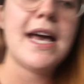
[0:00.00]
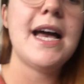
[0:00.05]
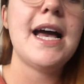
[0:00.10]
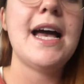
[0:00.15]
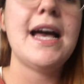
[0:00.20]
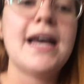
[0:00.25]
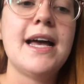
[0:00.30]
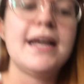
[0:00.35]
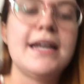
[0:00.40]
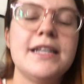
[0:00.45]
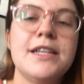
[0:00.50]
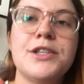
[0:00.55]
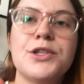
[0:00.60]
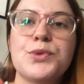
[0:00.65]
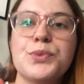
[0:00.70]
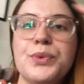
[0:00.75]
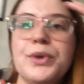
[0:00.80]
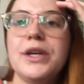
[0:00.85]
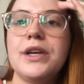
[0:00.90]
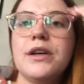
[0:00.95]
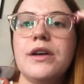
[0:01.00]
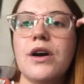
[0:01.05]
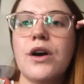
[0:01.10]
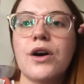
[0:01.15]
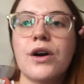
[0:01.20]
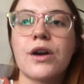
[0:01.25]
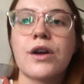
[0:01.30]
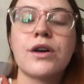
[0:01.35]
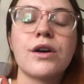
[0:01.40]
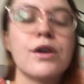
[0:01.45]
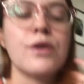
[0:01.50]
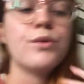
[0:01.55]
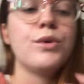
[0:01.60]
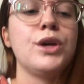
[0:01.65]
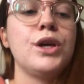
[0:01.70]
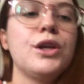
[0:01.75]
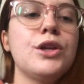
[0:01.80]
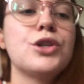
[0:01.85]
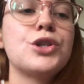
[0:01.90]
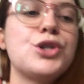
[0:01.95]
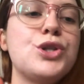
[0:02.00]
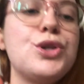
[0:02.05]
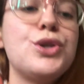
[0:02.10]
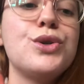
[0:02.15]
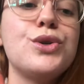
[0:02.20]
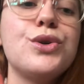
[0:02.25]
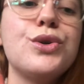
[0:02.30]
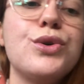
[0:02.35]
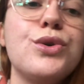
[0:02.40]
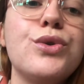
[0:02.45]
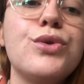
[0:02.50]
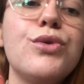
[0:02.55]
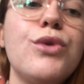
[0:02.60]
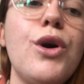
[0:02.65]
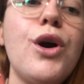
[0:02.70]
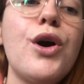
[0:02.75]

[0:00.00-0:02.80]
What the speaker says: and we are going to